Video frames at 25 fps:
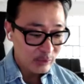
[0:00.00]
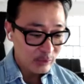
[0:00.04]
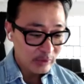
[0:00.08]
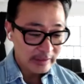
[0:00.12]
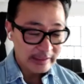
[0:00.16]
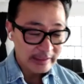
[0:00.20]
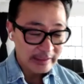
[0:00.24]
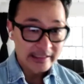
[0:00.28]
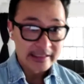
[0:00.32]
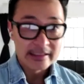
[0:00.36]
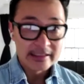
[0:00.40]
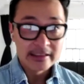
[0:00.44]

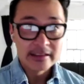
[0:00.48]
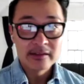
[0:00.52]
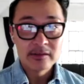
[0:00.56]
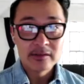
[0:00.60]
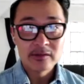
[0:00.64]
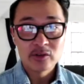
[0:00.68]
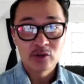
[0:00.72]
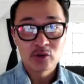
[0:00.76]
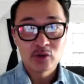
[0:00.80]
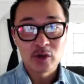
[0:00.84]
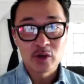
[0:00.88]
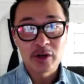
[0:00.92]
really
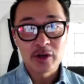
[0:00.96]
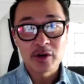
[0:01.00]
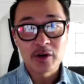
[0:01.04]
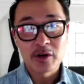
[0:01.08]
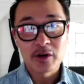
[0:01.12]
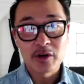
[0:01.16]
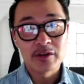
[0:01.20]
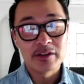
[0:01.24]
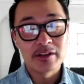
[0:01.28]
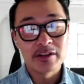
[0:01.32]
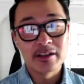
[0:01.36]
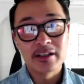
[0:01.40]

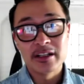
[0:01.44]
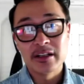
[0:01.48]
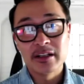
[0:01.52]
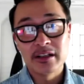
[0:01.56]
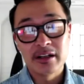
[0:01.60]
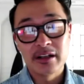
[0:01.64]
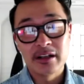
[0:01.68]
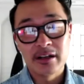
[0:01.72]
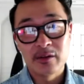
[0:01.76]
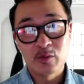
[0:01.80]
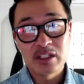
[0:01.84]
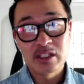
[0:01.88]
triggered
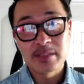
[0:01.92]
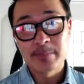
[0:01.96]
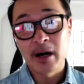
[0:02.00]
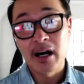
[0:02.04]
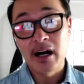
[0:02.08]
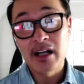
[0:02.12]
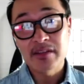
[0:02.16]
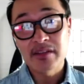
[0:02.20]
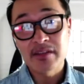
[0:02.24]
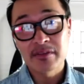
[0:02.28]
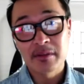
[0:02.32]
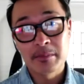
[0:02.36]
a
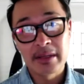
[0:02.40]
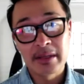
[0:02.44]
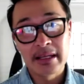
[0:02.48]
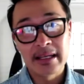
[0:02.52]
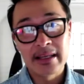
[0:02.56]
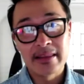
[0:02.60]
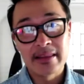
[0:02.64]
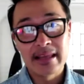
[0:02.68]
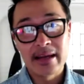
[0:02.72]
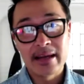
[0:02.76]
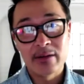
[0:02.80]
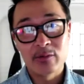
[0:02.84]
response from
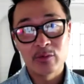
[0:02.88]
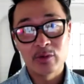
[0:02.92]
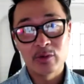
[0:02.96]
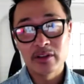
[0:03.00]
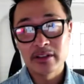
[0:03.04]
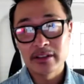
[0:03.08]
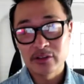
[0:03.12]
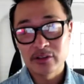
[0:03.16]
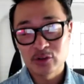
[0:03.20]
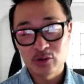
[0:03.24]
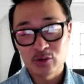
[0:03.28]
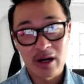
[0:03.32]
me that
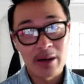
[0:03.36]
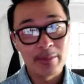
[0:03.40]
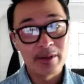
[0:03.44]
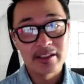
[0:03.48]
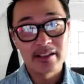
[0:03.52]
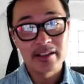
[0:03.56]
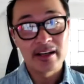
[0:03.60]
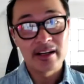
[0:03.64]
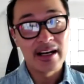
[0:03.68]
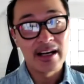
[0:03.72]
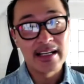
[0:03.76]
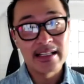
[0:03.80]
really
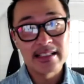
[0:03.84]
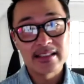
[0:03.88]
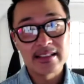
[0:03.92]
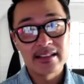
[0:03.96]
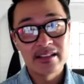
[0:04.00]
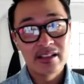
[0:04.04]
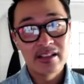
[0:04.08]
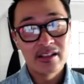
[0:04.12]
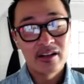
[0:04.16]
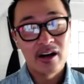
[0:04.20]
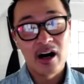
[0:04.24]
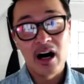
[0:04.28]
traumatized
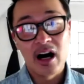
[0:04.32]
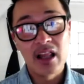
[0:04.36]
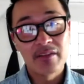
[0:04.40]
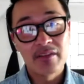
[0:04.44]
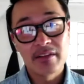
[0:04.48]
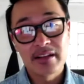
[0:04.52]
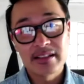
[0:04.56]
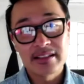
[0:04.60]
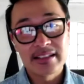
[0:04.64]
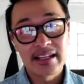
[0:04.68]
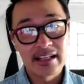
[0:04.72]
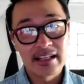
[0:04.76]
all
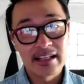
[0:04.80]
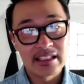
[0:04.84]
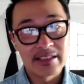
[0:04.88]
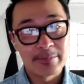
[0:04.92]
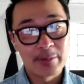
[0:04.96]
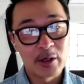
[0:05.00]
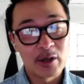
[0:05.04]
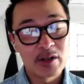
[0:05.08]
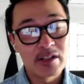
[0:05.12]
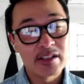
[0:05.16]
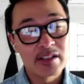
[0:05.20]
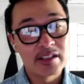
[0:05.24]
of us that
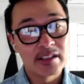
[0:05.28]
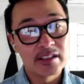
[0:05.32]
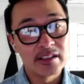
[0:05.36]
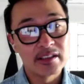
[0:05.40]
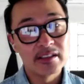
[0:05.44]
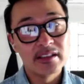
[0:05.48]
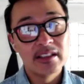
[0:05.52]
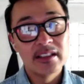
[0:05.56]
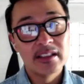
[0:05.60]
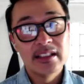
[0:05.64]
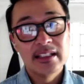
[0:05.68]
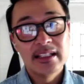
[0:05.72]
experienced
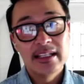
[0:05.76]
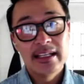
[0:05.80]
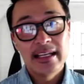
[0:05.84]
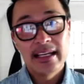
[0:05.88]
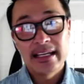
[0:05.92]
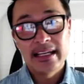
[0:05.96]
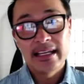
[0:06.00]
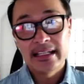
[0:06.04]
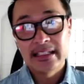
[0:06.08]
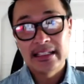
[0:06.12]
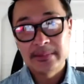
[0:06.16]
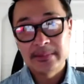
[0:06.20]
it.
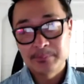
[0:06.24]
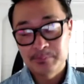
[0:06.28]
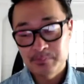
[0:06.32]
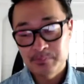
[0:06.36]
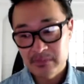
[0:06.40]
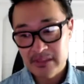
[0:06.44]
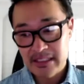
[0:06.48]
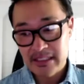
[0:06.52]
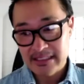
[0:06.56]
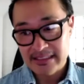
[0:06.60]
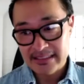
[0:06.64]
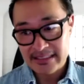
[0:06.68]

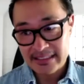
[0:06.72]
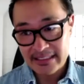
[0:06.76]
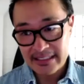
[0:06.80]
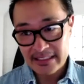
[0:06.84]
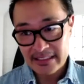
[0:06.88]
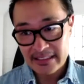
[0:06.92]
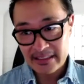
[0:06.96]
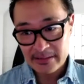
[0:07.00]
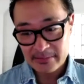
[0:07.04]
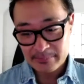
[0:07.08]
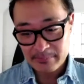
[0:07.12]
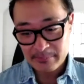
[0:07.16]
And to
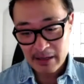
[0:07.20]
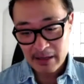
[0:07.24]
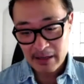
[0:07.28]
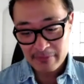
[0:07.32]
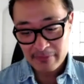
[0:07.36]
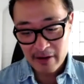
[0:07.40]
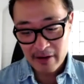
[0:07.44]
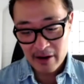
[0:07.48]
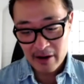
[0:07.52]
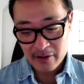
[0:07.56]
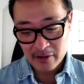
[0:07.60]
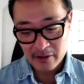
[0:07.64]
see my
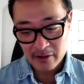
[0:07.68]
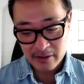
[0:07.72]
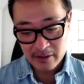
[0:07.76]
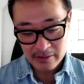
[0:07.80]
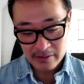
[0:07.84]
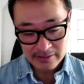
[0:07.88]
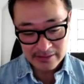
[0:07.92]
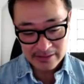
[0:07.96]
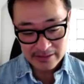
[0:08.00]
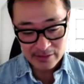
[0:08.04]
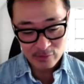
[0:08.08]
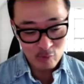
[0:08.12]

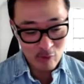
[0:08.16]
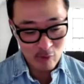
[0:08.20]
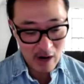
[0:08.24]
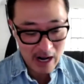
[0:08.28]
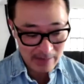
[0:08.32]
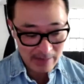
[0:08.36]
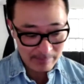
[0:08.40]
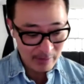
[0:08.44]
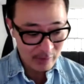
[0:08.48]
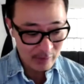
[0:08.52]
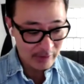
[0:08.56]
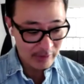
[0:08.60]
father, this
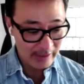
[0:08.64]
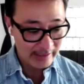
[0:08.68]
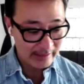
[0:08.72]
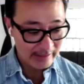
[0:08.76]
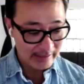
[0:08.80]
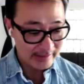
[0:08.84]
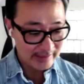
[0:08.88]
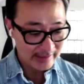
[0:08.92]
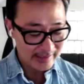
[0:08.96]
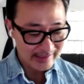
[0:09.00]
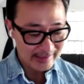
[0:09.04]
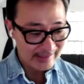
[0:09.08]
rock
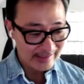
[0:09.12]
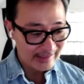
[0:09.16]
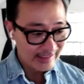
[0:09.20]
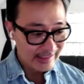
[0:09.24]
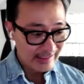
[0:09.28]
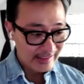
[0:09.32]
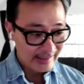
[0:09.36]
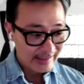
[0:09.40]
marine, this